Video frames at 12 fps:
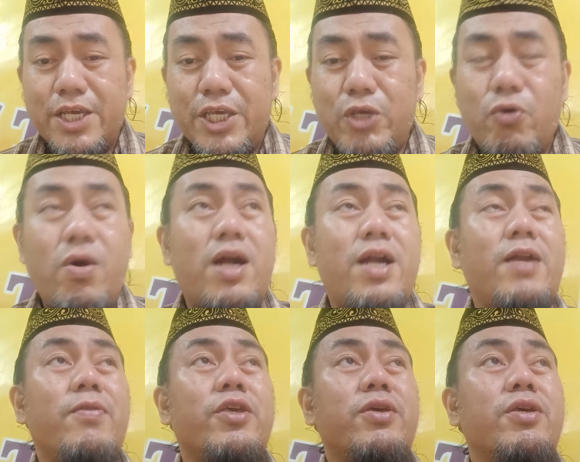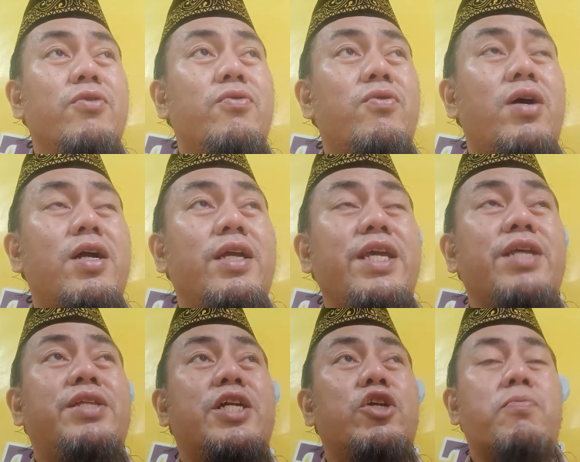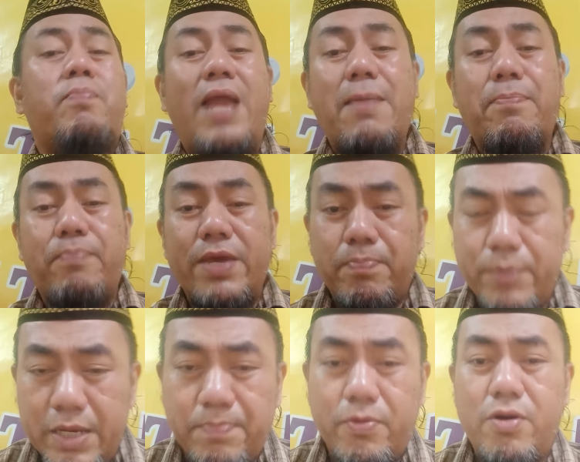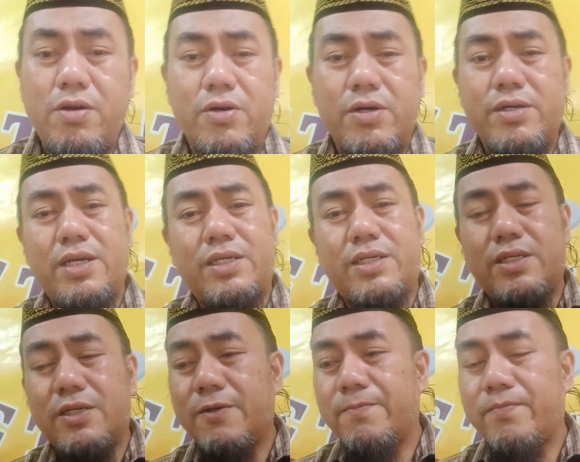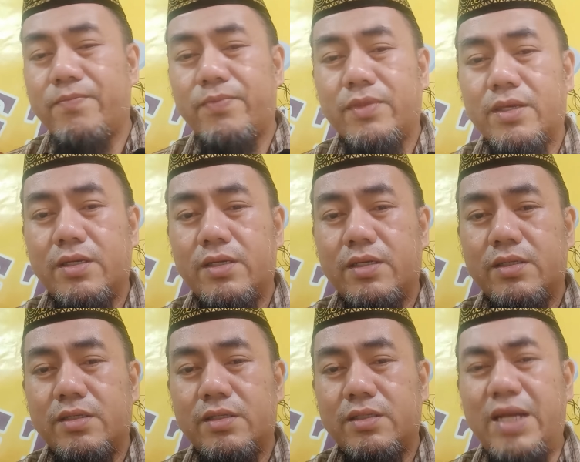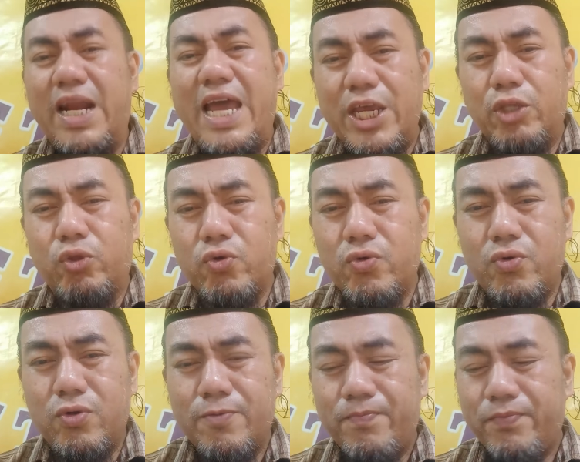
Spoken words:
You are either you're bluffing people or just trying to